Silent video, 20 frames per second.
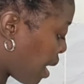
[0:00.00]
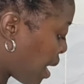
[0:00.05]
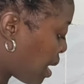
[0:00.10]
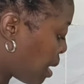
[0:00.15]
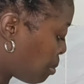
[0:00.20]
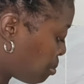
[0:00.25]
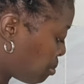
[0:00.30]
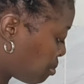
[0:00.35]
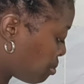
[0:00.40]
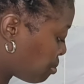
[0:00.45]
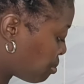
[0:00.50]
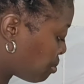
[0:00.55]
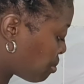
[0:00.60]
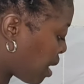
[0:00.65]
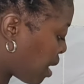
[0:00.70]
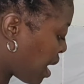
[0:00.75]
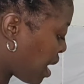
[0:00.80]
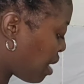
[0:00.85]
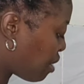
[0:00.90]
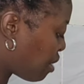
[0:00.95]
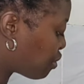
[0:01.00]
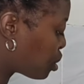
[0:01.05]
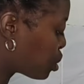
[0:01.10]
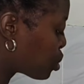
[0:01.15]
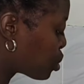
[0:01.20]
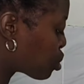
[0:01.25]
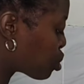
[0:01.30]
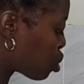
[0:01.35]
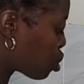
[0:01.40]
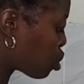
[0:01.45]
I am I have
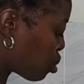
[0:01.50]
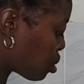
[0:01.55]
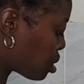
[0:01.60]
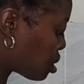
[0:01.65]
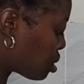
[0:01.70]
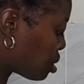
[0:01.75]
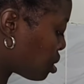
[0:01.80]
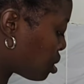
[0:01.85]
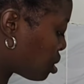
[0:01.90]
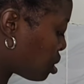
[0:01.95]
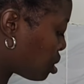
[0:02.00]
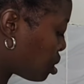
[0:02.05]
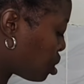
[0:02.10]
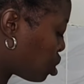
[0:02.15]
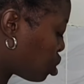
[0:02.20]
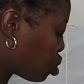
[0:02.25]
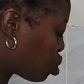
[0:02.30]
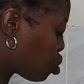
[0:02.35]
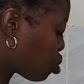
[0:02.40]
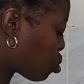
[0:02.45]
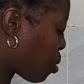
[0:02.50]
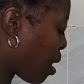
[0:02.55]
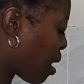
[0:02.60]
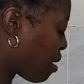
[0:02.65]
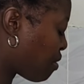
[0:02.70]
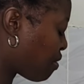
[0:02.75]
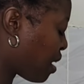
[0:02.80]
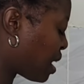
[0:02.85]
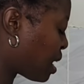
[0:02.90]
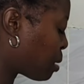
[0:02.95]
grown to
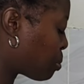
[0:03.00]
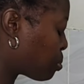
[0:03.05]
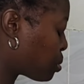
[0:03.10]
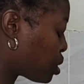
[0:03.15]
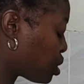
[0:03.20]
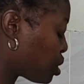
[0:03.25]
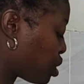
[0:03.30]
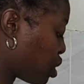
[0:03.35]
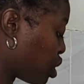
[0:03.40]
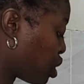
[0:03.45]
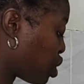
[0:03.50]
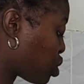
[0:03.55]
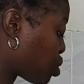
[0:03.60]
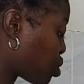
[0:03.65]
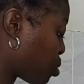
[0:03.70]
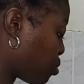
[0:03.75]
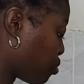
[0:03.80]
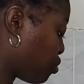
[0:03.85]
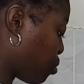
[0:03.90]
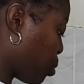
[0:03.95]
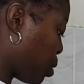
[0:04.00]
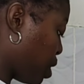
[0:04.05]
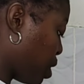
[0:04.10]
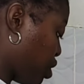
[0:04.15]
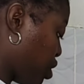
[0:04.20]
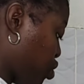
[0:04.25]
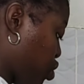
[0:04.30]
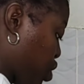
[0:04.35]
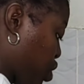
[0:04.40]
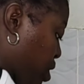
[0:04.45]
have an appreciation for
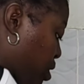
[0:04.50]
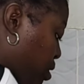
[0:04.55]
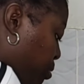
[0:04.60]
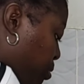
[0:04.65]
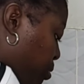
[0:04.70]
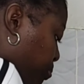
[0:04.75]
aging.